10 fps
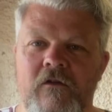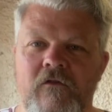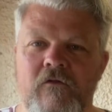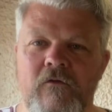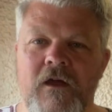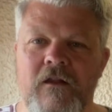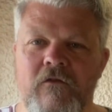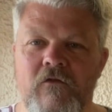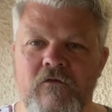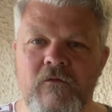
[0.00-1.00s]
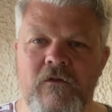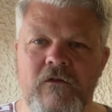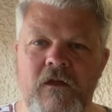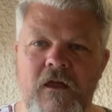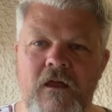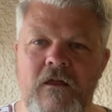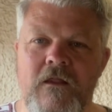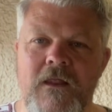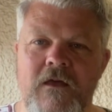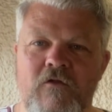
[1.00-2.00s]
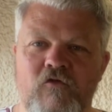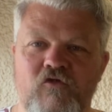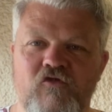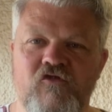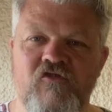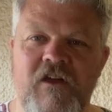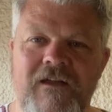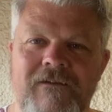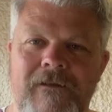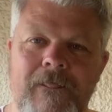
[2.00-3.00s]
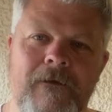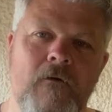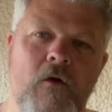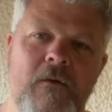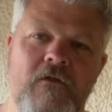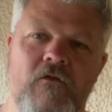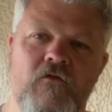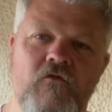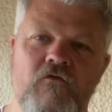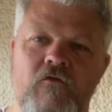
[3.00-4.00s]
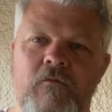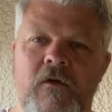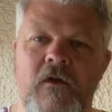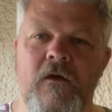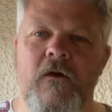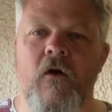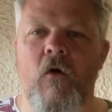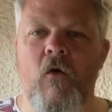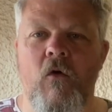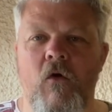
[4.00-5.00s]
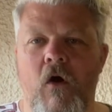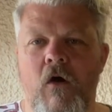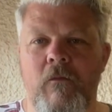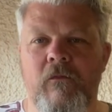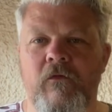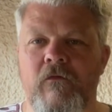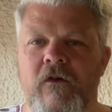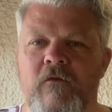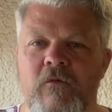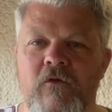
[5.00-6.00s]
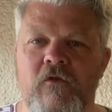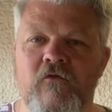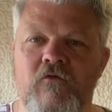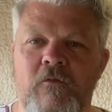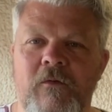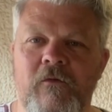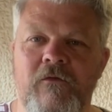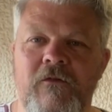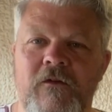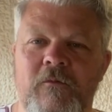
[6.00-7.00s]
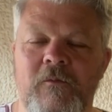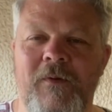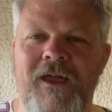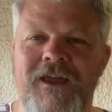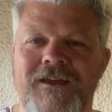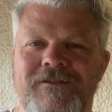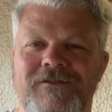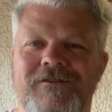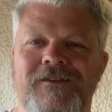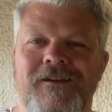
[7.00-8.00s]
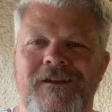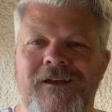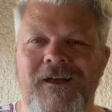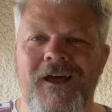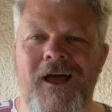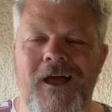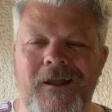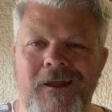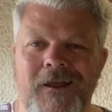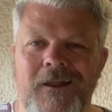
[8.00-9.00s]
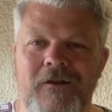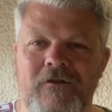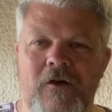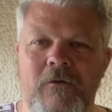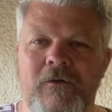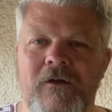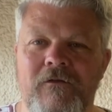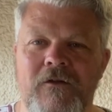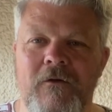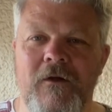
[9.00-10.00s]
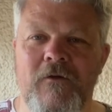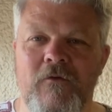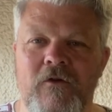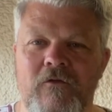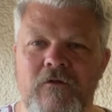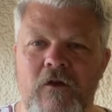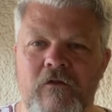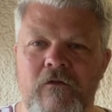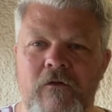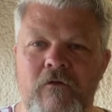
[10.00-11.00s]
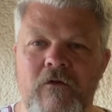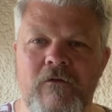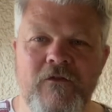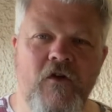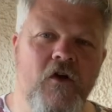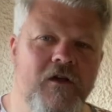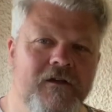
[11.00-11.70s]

do get in touch with Neil's Shed in the comments on YouTube or on the Facebook group, or the Facebook page, and let us know if you know anyone who's lost a photo of a dog.